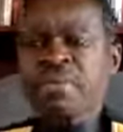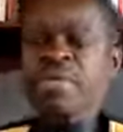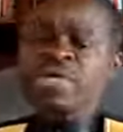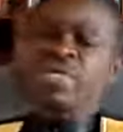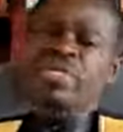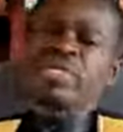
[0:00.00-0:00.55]

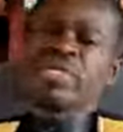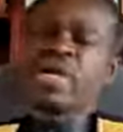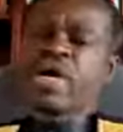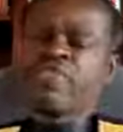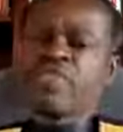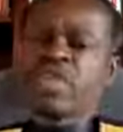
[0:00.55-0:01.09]
But
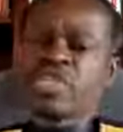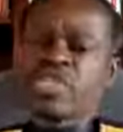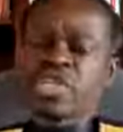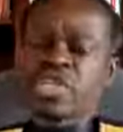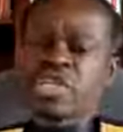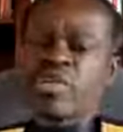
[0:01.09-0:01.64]

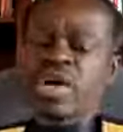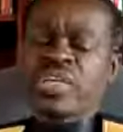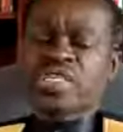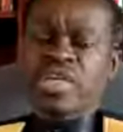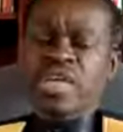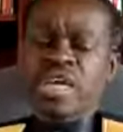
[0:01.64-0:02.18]
unfortunately,
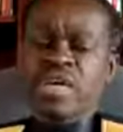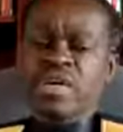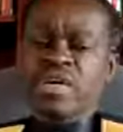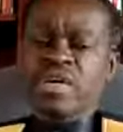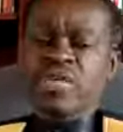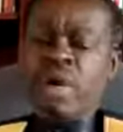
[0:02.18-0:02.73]
once
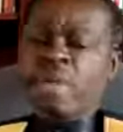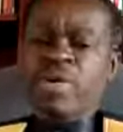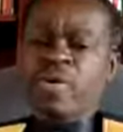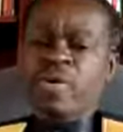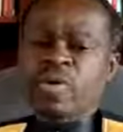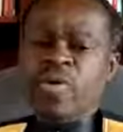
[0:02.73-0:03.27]
again, Kwame
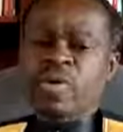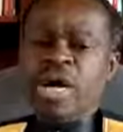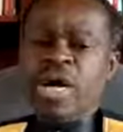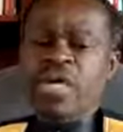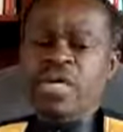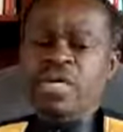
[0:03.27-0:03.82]

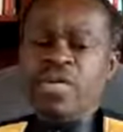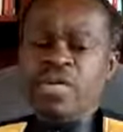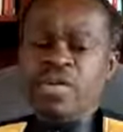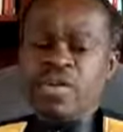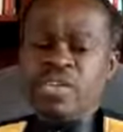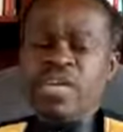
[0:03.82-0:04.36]
Nkrumah
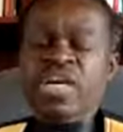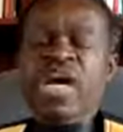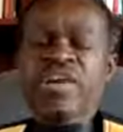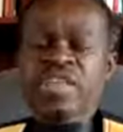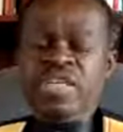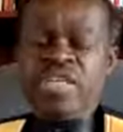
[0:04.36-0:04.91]
did not
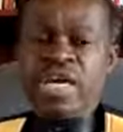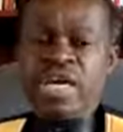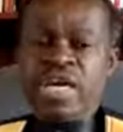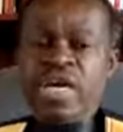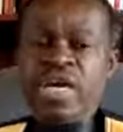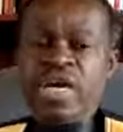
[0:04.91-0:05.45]
carry the
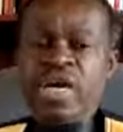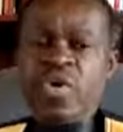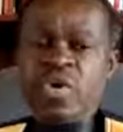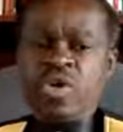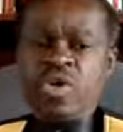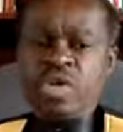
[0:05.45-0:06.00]
day. And
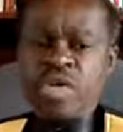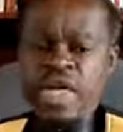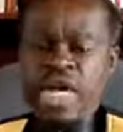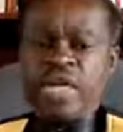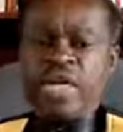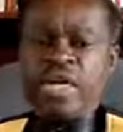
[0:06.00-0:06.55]
what
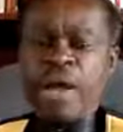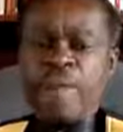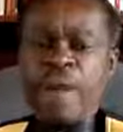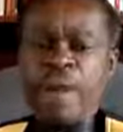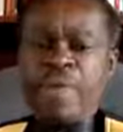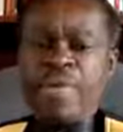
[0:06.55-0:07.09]
ended up
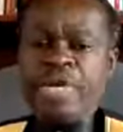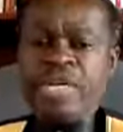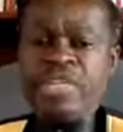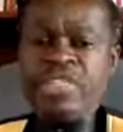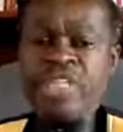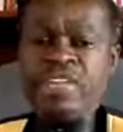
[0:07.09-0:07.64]
happening
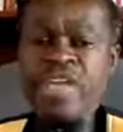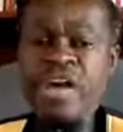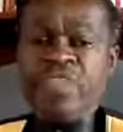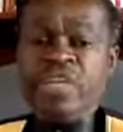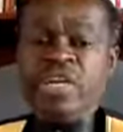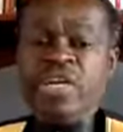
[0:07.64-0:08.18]
is that the
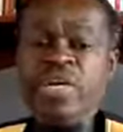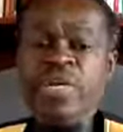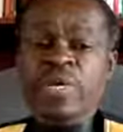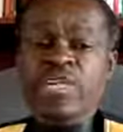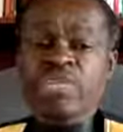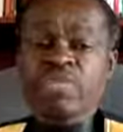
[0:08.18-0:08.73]
African
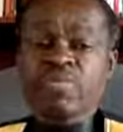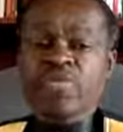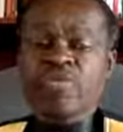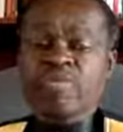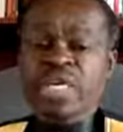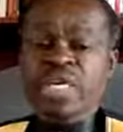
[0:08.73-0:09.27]
Liberation
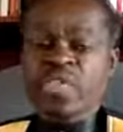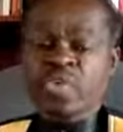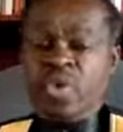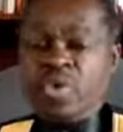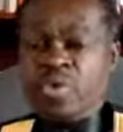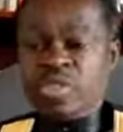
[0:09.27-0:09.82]
Movement is
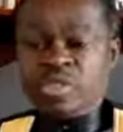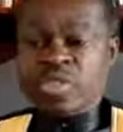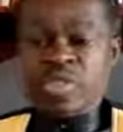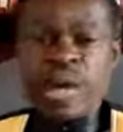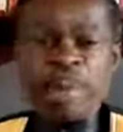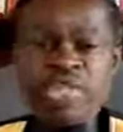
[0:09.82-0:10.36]
what was
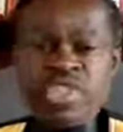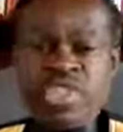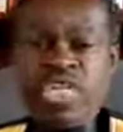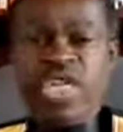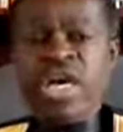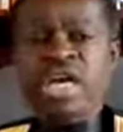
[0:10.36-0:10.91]
established.
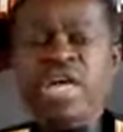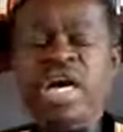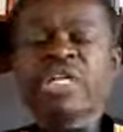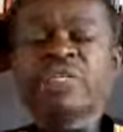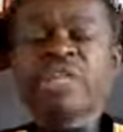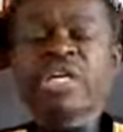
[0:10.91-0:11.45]
And
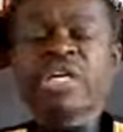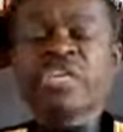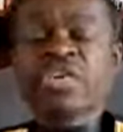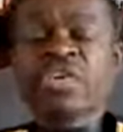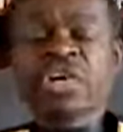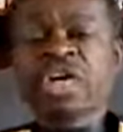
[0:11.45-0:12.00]
ultimately,
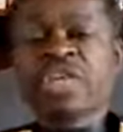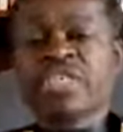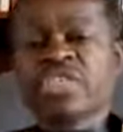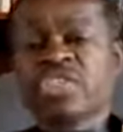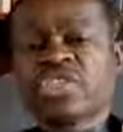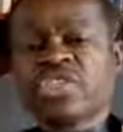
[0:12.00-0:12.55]
the
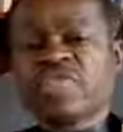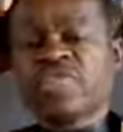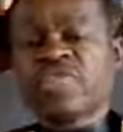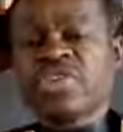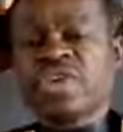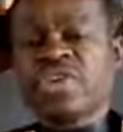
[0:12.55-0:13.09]
Organization of
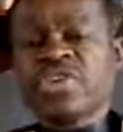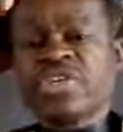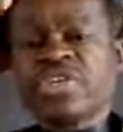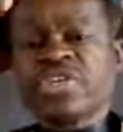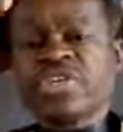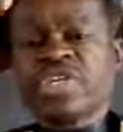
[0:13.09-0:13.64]
African
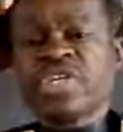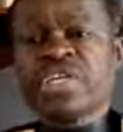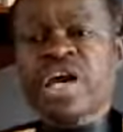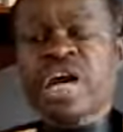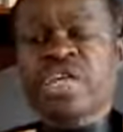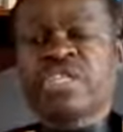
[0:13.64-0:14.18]
Unity
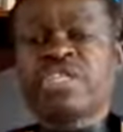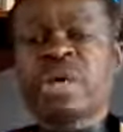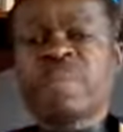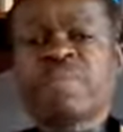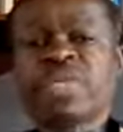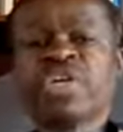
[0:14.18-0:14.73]
did
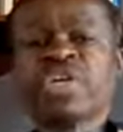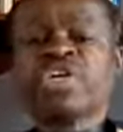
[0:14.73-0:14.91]
accept